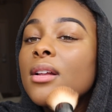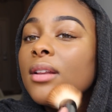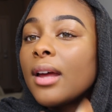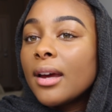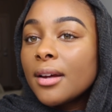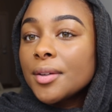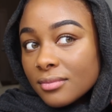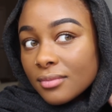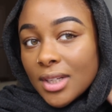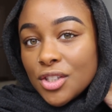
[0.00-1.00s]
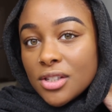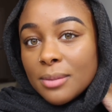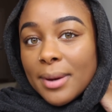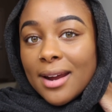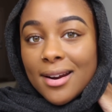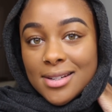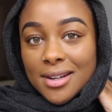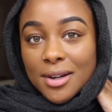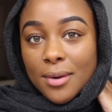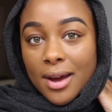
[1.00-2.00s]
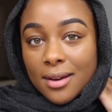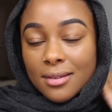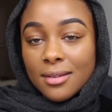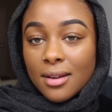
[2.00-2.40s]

Like, it's just a bad idea, okay?